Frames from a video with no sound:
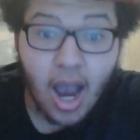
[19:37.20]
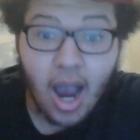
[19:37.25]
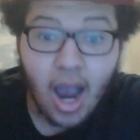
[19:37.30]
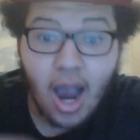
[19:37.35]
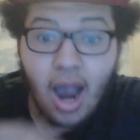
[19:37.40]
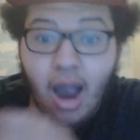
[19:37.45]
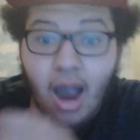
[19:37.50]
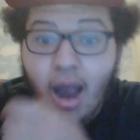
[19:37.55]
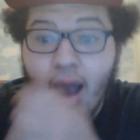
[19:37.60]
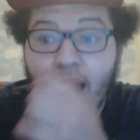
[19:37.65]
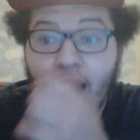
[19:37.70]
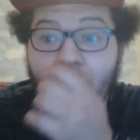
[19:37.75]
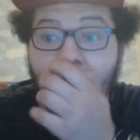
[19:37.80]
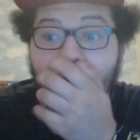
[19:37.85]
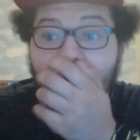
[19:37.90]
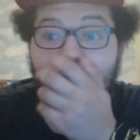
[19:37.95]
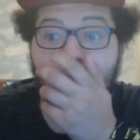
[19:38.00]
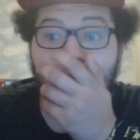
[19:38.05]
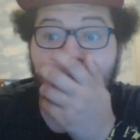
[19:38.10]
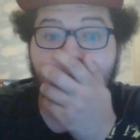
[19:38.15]

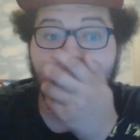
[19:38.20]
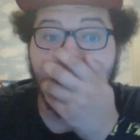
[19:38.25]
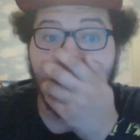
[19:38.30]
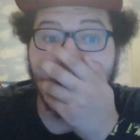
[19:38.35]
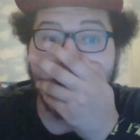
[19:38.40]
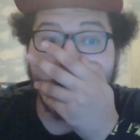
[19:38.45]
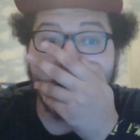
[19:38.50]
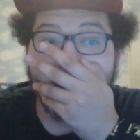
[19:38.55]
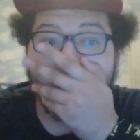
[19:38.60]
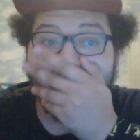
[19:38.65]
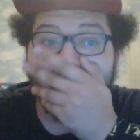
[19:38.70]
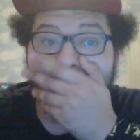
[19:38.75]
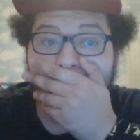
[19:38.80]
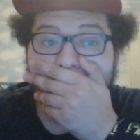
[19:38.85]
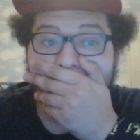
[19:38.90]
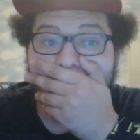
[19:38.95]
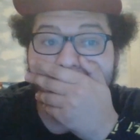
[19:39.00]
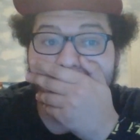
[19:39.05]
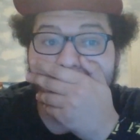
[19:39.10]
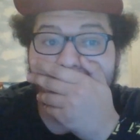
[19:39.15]

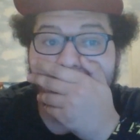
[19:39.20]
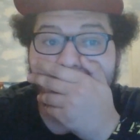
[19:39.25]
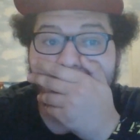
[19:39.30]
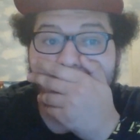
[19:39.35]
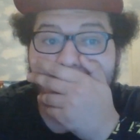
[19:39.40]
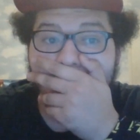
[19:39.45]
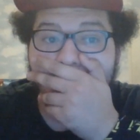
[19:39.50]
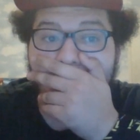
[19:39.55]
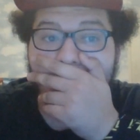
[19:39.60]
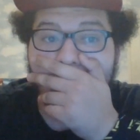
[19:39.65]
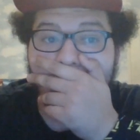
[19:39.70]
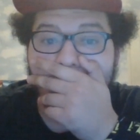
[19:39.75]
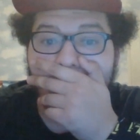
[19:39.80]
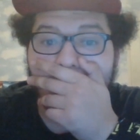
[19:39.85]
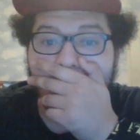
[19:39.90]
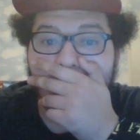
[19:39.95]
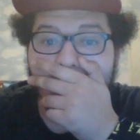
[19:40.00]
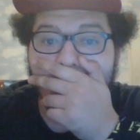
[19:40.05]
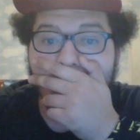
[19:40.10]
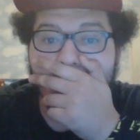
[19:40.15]

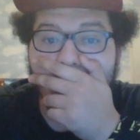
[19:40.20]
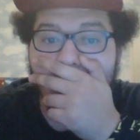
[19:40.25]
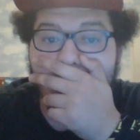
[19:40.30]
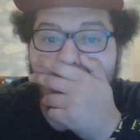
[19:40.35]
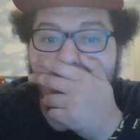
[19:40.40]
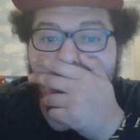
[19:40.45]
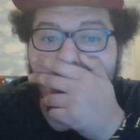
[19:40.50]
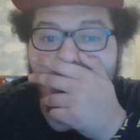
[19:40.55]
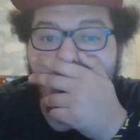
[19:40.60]
Nobody speaks.